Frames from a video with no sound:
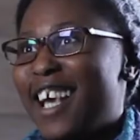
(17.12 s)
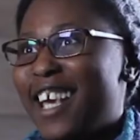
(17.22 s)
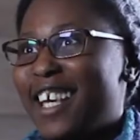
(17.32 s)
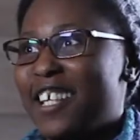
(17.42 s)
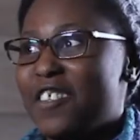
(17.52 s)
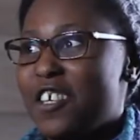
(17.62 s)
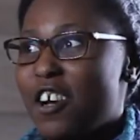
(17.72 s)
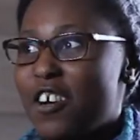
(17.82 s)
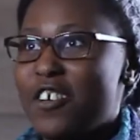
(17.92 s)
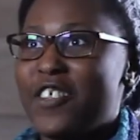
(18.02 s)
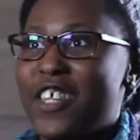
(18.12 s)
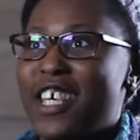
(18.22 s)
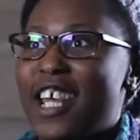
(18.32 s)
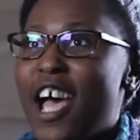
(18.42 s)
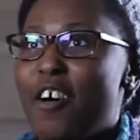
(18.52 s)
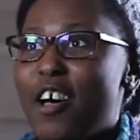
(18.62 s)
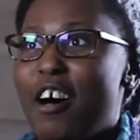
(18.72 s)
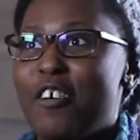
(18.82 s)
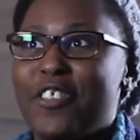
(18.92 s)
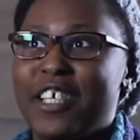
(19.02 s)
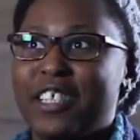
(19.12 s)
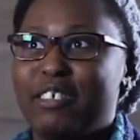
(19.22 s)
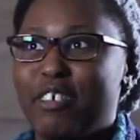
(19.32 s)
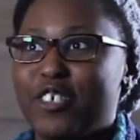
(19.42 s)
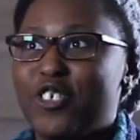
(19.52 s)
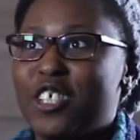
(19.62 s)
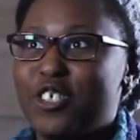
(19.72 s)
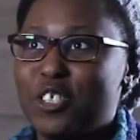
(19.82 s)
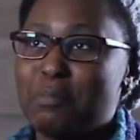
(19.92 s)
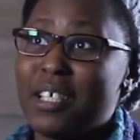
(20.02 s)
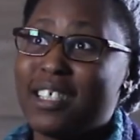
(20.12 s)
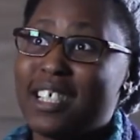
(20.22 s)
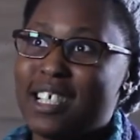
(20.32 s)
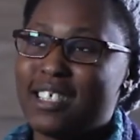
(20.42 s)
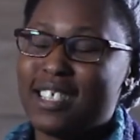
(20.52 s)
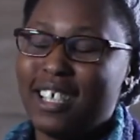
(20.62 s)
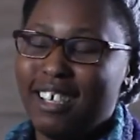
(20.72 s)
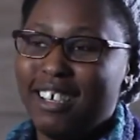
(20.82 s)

and the earth and how all things function, it just makes sense.